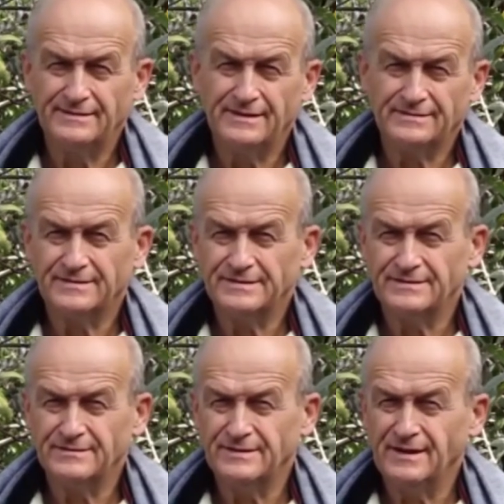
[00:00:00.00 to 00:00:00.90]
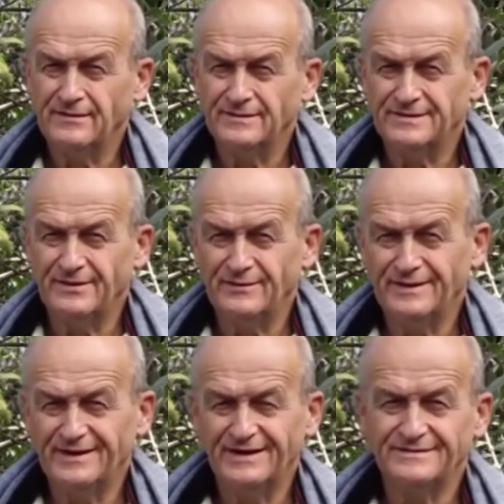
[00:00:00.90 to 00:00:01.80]
In that Christian hotel, I was the
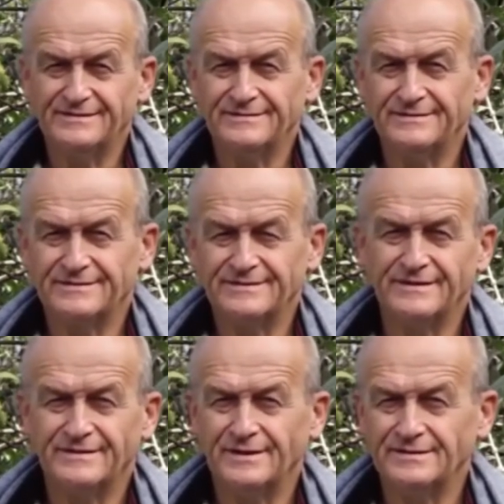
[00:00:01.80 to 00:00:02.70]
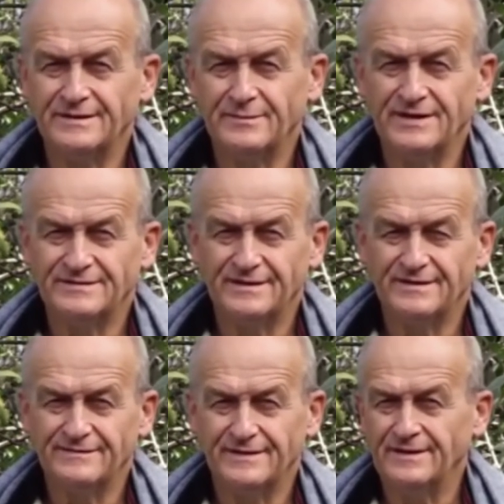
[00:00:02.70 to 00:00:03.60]
only guest and treated nicely by
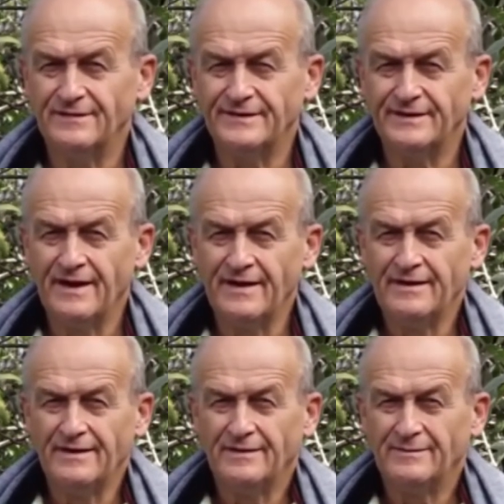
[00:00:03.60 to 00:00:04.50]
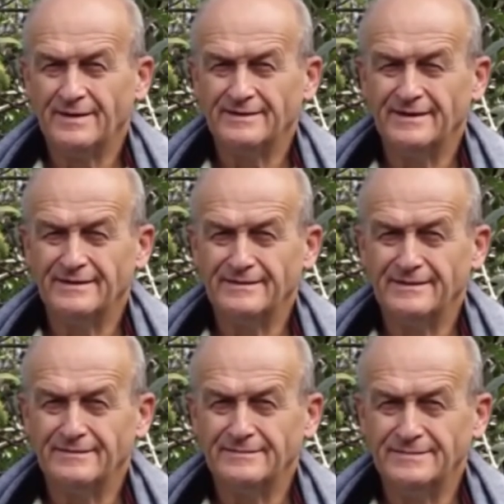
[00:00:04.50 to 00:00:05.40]
staff. I loved it, but
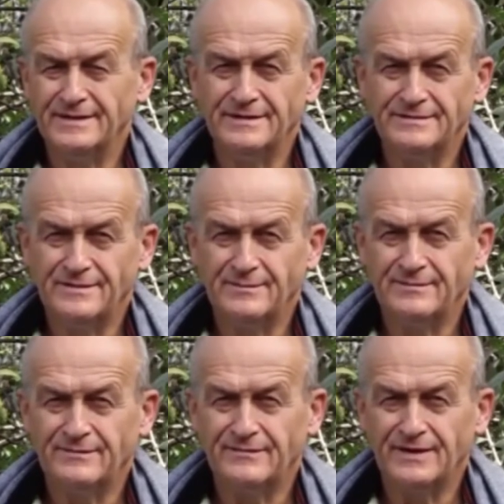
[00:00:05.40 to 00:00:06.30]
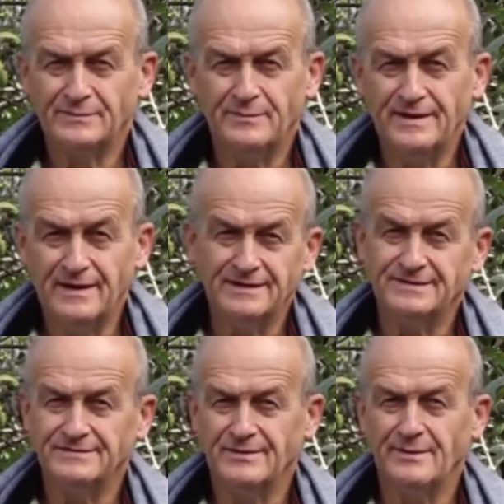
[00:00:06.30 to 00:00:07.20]
then I needed some fresh beer
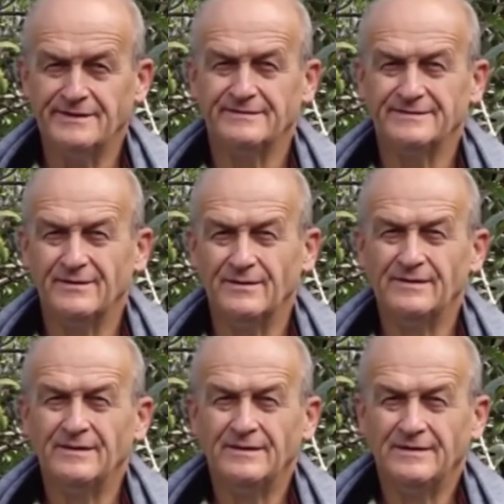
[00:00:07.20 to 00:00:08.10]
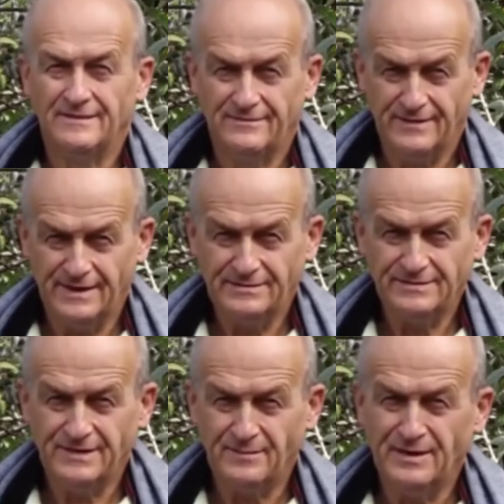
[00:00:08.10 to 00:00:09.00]
as a German. So went
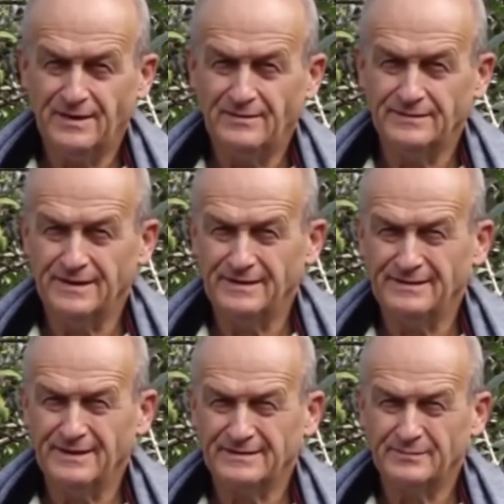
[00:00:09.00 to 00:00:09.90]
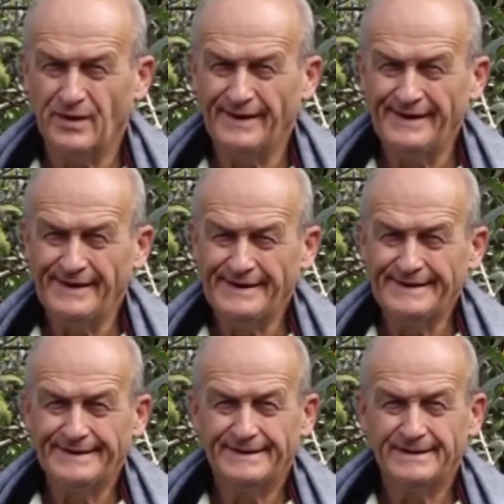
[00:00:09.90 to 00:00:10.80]
to Samala Hotel next by
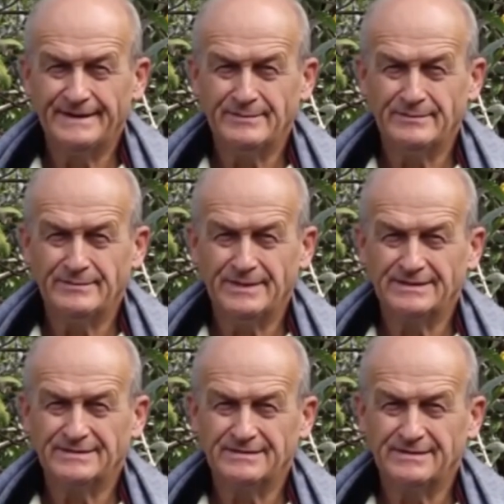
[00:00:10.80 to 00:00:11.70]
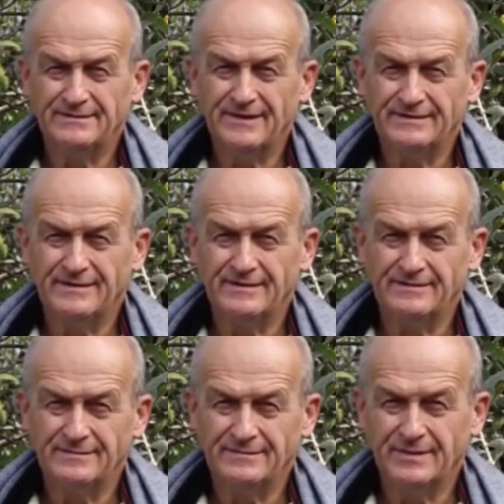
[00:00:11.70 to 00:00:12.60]
and met a
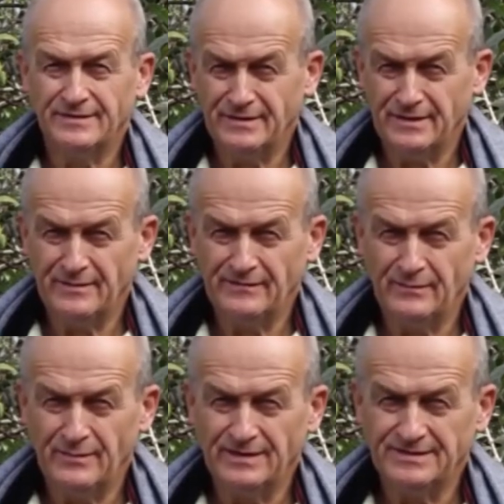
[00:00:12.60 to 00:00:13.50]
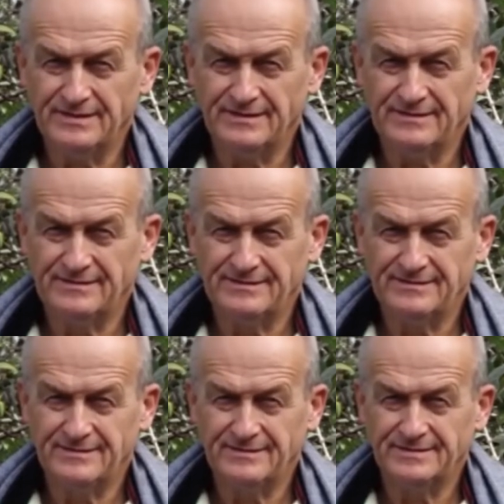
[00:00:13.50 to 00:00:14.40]
waiter by the name of Masi
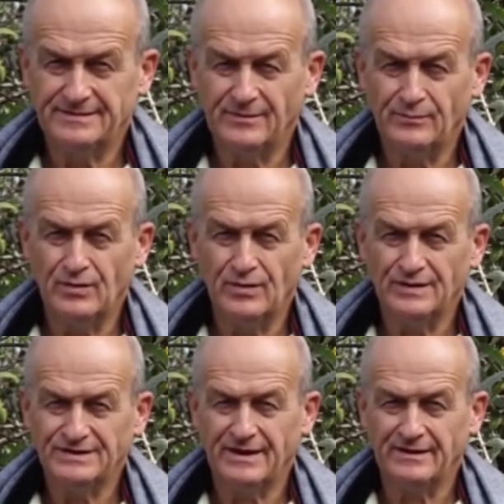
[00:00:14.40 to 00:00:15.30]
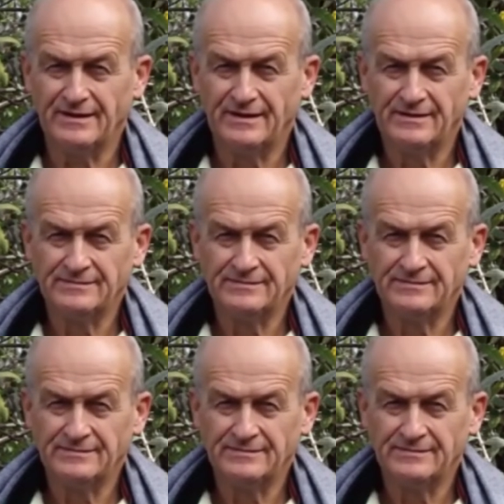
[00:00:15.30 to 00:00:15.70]
Odjombo Ocheng.